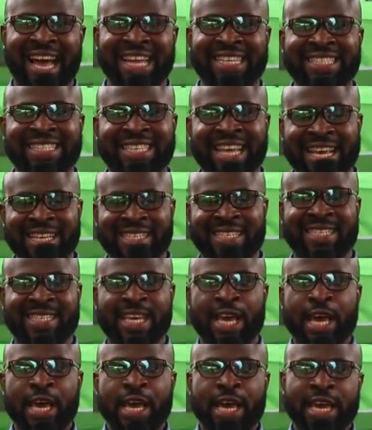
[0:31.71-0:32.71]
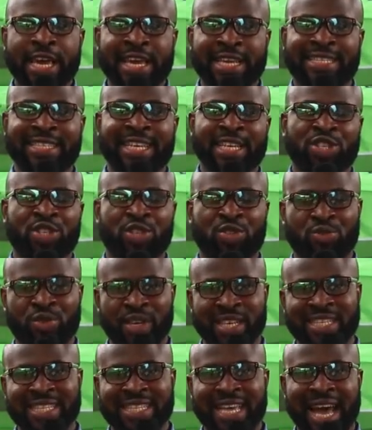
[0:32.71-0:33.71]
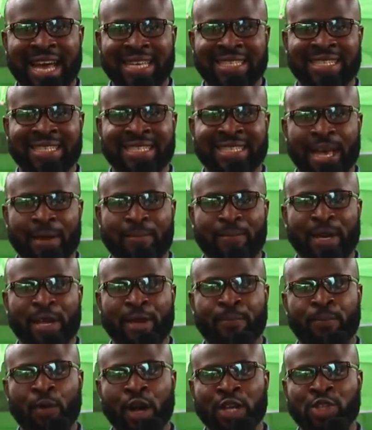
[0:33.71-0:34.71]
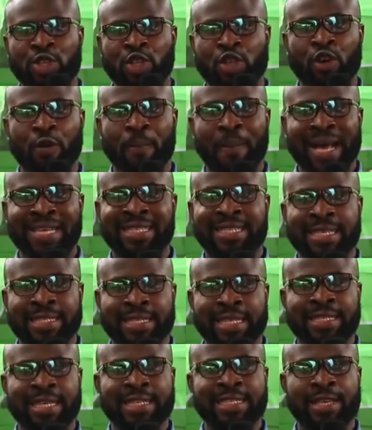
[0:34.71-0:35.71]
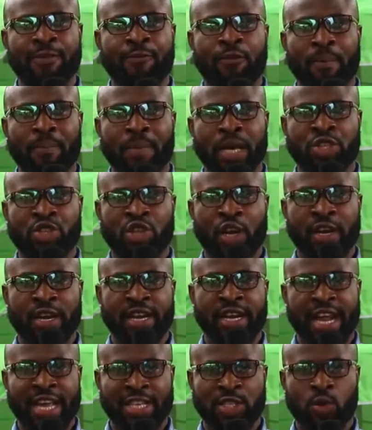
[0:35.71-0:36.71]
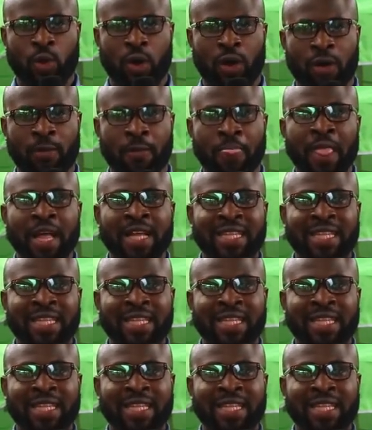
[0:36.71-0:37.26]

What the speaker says: And this is the Street Assembly, brought to you by Citizens Information Network,